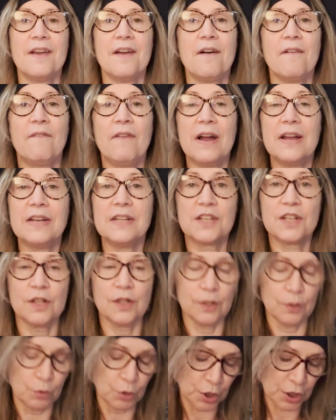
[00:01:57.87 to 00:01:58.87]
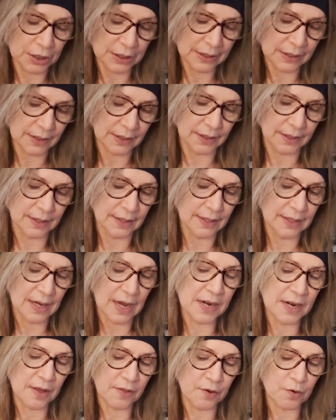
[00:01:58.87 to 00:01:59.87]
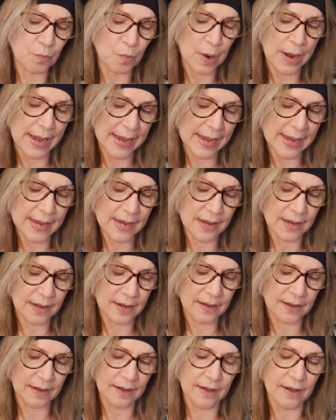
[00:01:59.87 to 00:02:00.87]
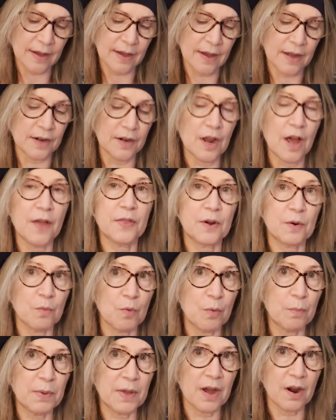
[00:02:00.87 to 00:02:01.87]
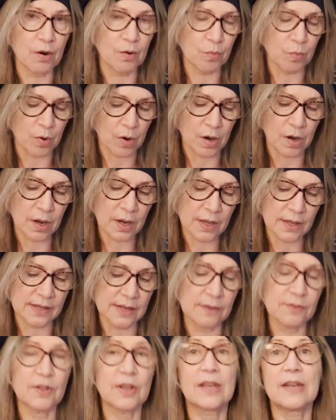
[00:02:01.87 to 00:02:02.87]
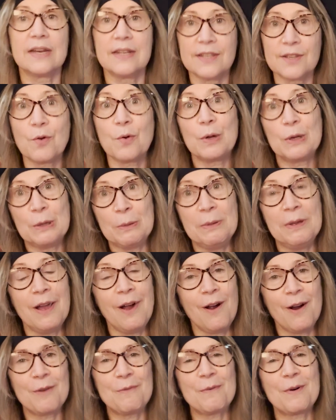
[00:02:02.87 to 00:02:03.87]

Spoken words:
find a solution, another way. Not that it won't be hard work. It sounds like it is going to be hard